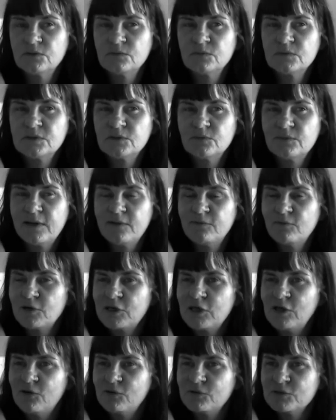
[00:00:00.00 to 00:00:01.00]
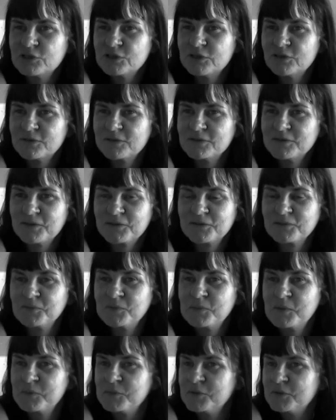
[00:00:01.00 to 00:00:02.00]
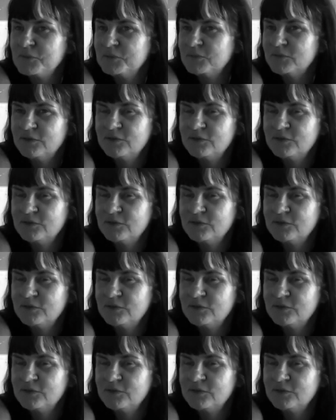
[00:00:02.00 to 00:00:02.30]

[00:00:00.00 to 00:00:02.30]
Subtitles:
It was around Rocky Horror Show, because I can remember them.